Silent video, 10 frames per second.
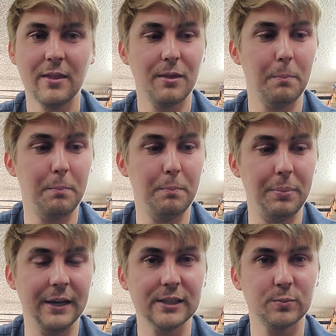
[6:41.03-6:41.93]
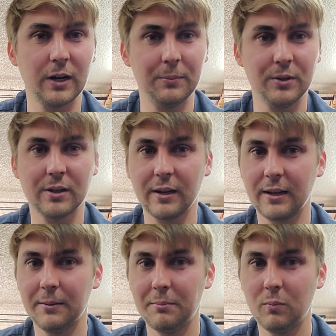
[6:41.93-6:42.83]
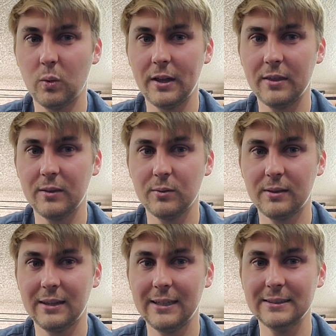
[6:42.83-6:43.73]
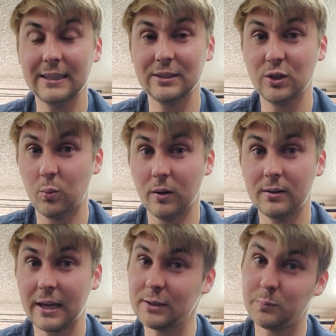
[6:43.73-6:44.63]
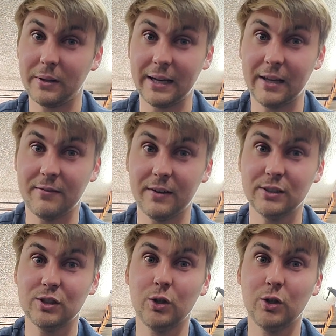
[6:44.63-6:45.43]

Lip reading: The biggest problem you're going to come with these is you will catch plenty of fish.